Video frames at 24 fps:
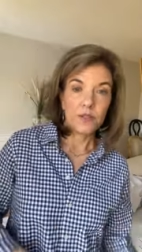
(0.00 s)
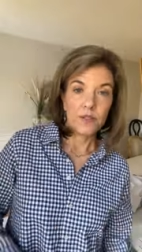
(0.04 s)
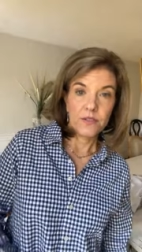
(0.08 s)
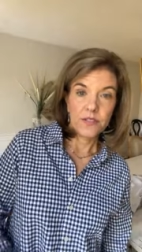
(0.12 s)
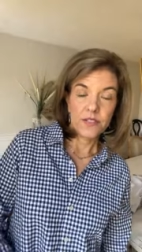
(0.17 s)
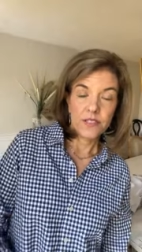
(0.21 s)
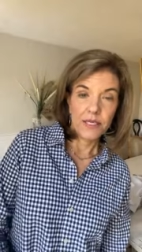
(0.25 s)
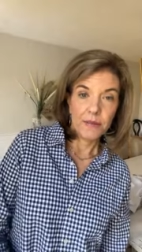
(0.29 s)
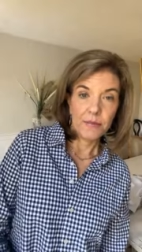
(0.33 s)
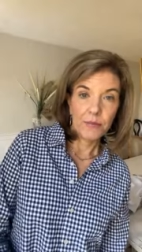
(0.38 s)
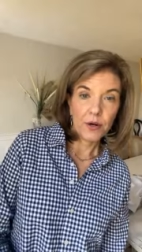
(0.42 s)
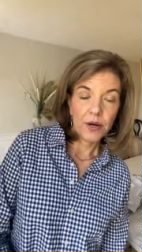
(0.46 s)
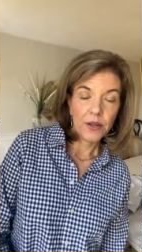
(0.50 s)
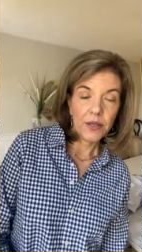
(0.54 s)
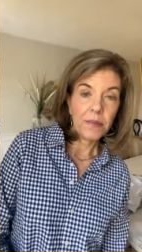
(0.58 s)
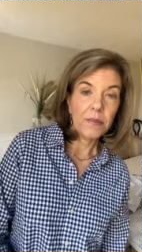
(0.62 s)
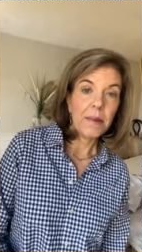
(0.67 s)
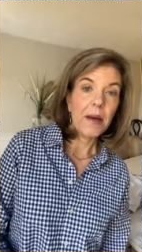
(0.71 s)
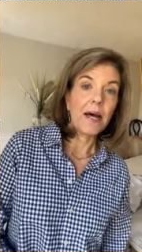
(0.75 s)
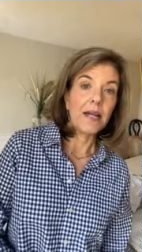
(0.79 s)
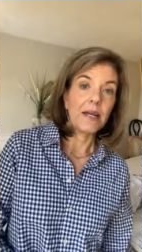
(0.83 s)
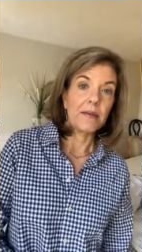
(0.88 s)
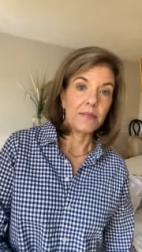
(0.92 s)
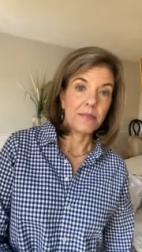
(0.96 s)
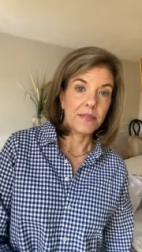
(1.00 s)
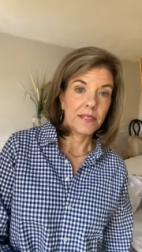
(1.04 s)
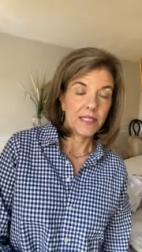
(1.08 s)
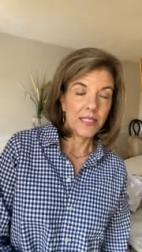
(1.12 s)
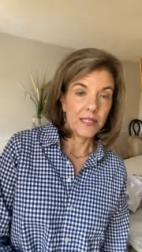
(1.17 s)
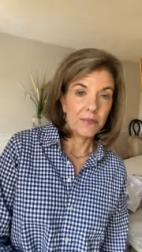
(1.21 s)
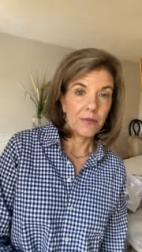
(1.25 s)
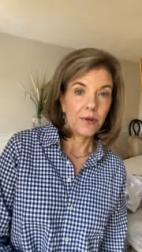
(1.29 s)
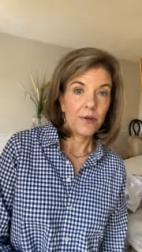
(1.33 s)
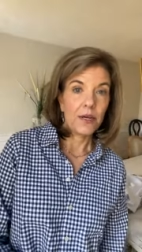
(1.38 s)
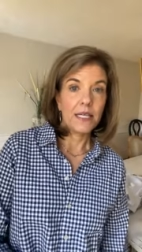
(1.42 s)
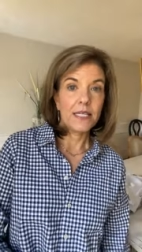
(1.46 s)
slimmer on the bottom,
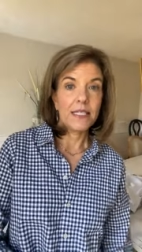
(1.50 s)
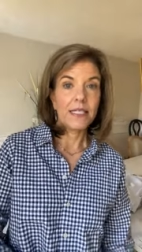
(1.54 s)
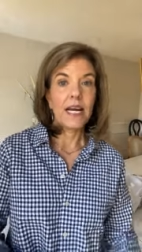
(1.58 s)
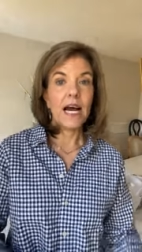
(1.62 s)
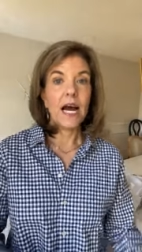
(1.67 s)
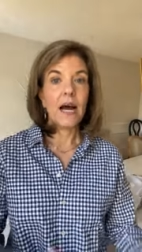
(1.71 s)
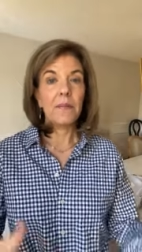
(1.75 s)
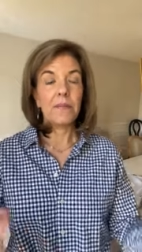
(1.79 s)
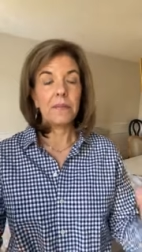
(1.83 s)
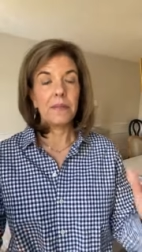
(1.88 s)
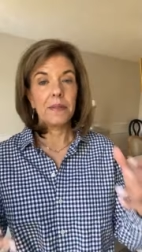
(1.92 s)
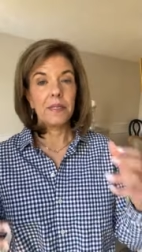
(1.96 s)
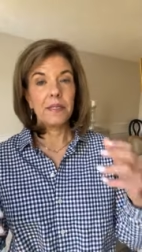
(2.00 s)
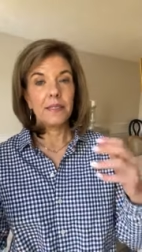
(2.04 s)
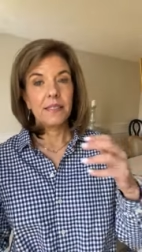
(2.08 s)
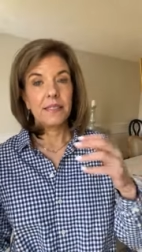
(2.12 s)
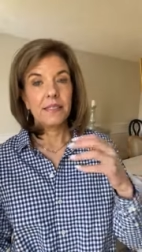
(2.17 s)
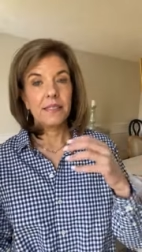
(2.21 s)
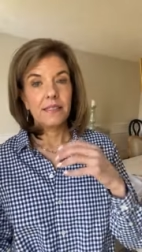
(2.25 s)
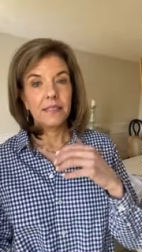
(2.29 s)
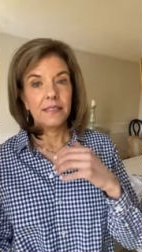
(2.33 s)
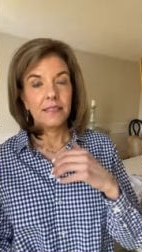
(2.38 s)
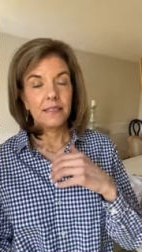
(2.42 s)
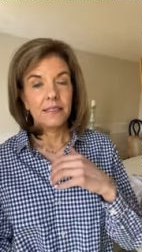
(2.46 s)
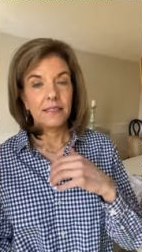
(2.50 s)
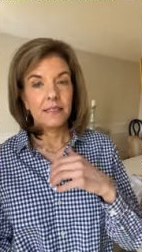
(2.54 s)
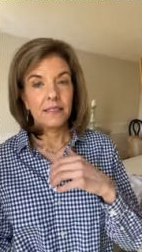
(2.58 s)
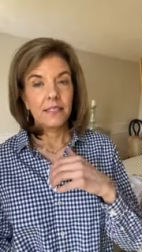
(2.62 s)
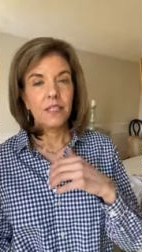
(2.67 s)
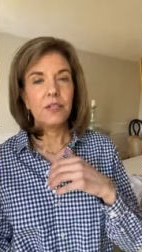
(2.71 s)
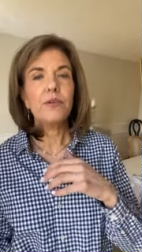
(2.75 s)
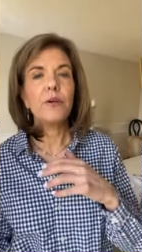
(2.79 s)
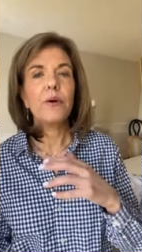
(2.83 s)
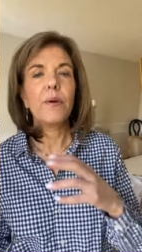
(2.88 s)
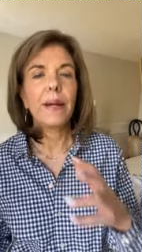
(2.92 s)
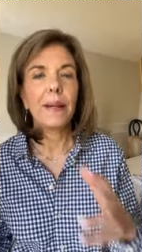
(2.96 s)
slimmer on top.
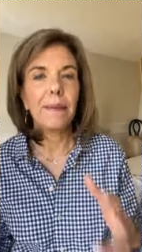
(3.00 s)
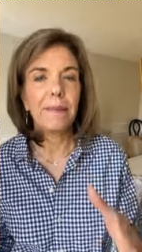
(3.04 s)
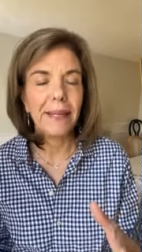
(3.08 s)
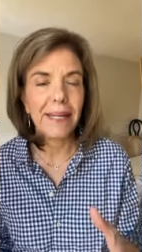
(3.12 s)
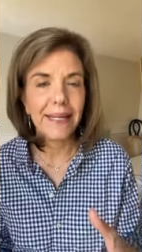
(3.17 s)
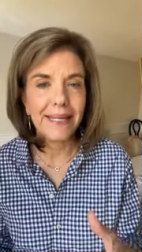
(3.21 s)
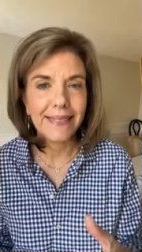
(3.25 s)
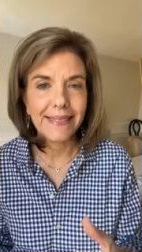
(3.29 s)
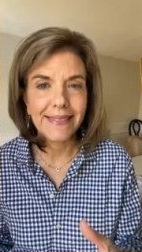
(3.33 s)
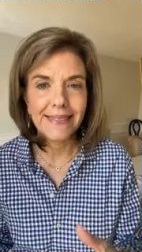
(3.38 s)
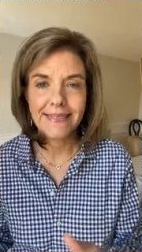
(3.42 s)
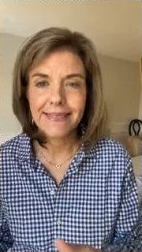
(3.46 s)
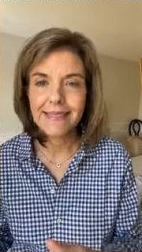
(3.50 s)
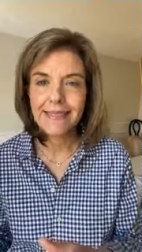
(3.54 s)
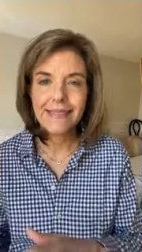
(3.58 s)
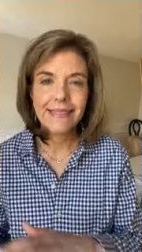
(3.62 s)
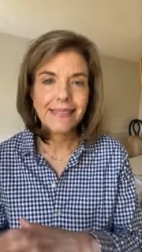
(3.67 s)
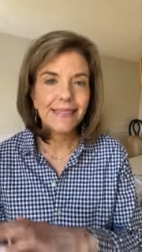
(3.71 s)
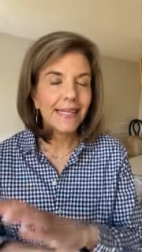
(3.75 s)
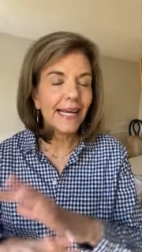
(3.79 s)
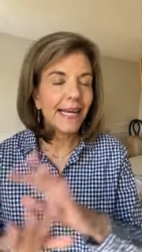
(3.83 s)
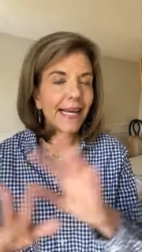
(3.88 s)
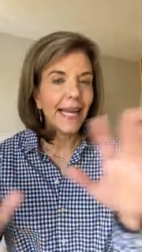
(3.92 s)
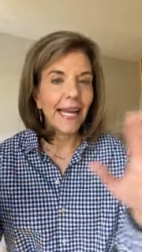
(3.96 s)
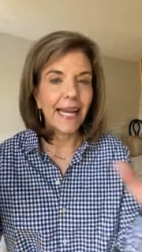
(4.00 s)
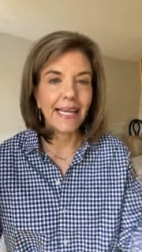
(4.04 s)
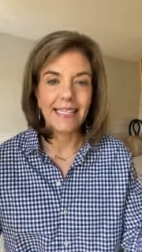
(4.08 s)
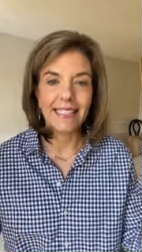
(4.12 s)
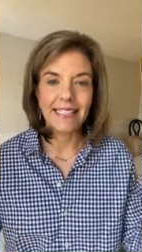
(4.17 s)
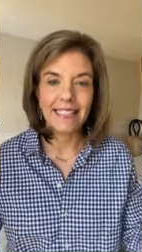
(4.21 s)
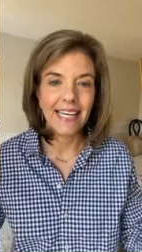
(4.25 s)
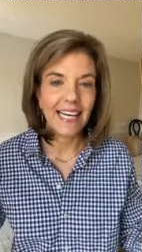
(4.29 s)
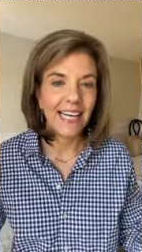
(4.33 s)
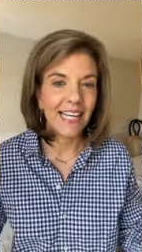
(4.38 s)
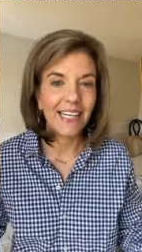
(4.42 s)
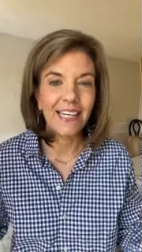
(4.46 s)
You know what I mean. Again,
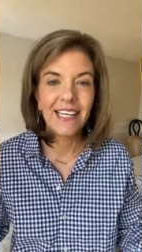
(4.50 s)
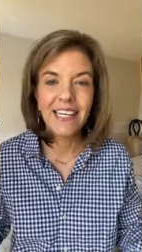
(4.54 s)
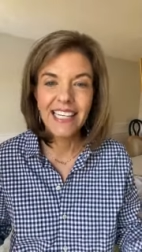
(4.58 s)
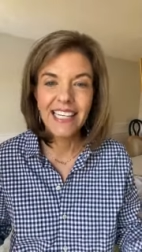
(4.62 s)
I,